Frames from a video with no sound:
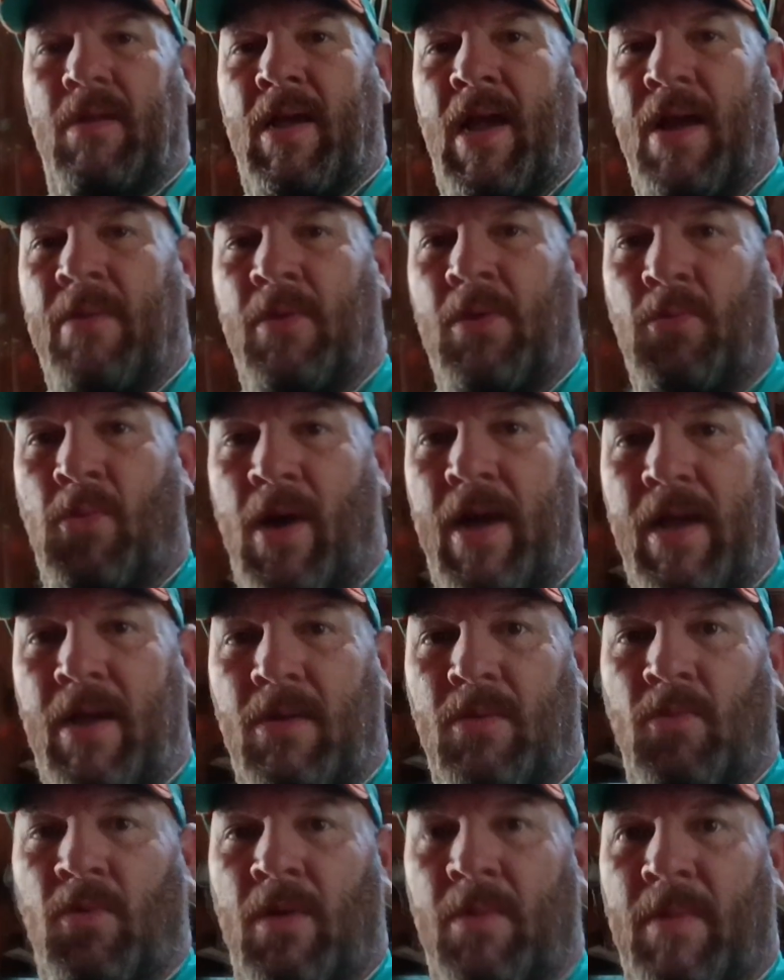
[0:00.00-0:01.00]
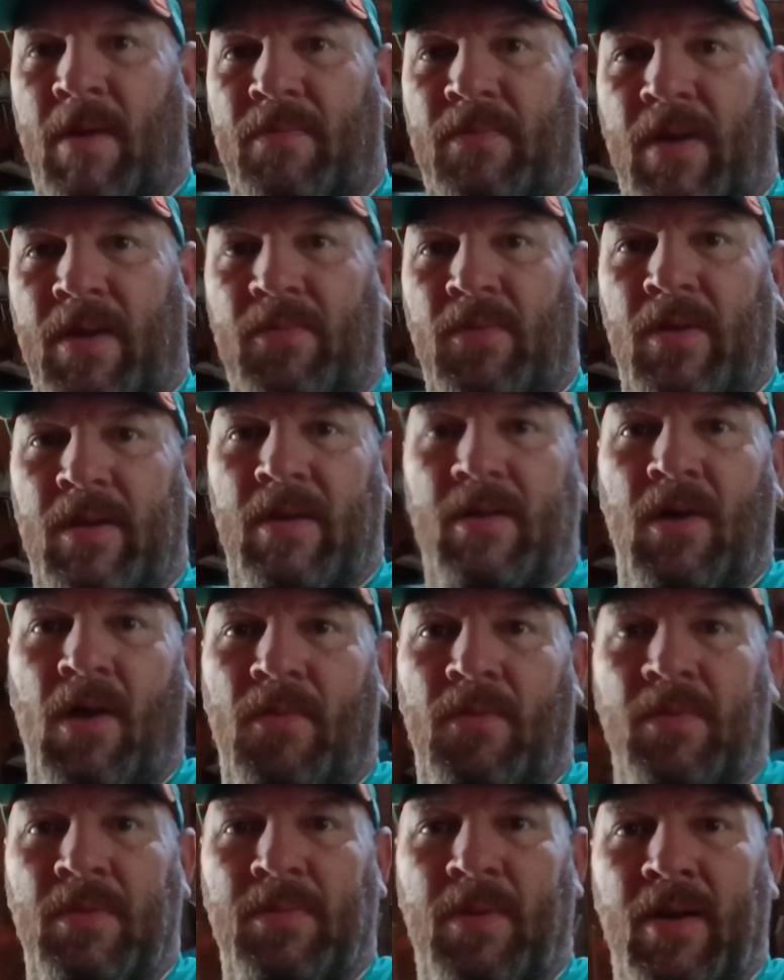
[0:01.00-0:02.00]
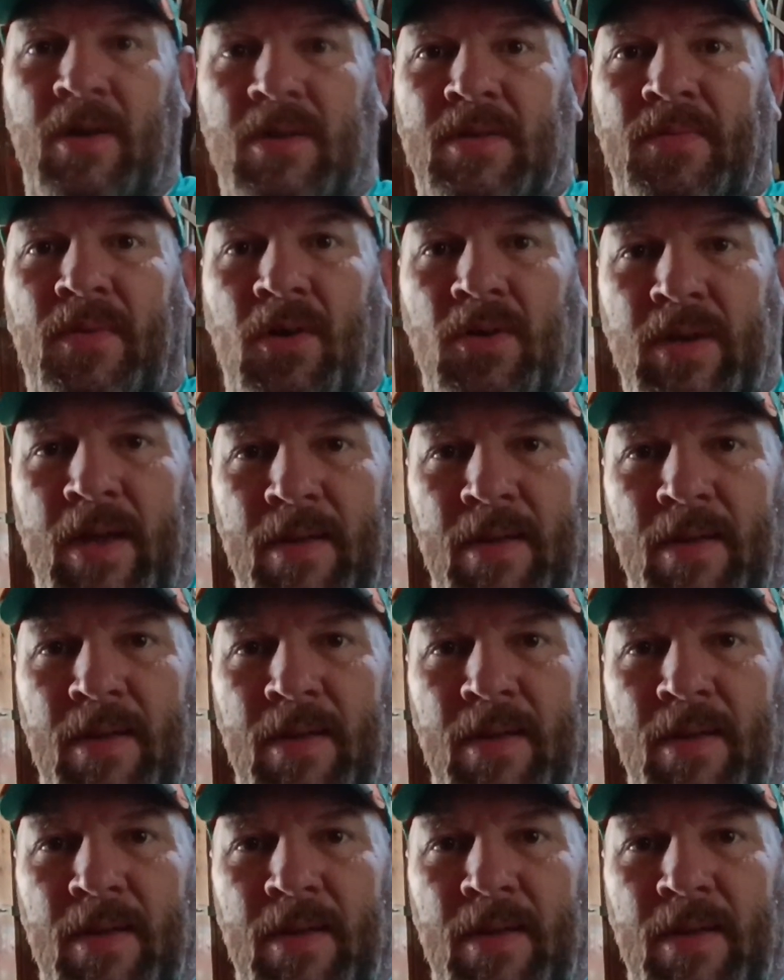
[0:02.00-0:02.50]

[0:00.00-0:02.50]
Cameron Wake, one of my favorite Dolphins players of all